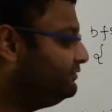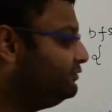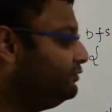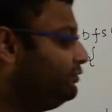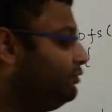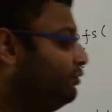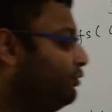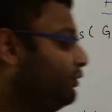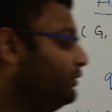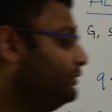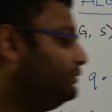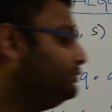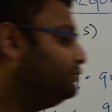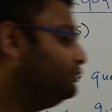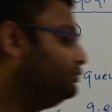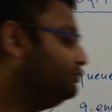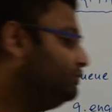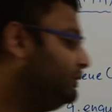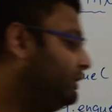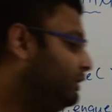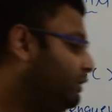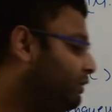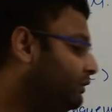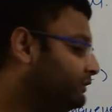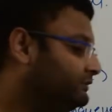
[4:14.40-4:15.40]
going to do a
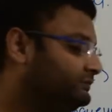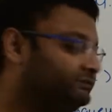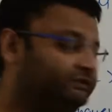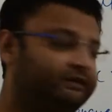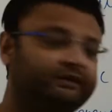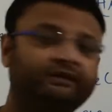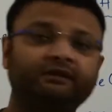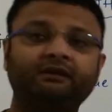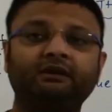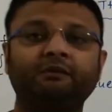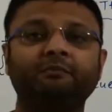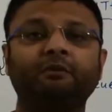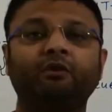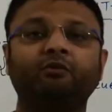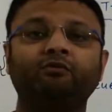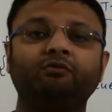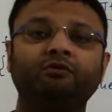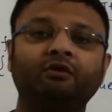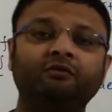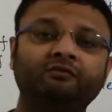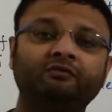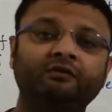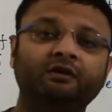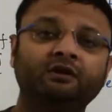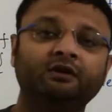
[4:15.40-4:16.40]
constant amount of
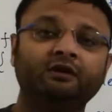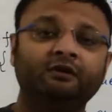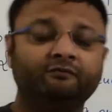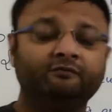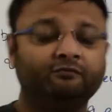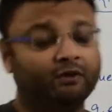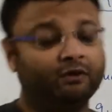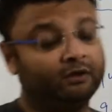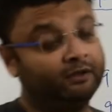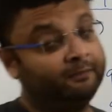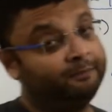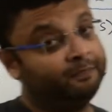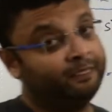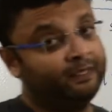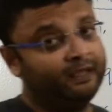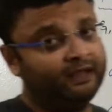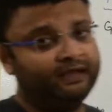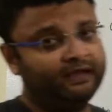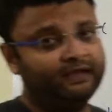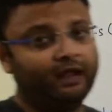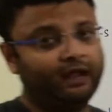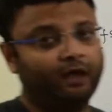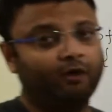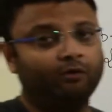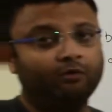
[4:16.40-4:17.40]
work.
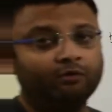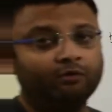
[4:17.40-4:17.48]
Now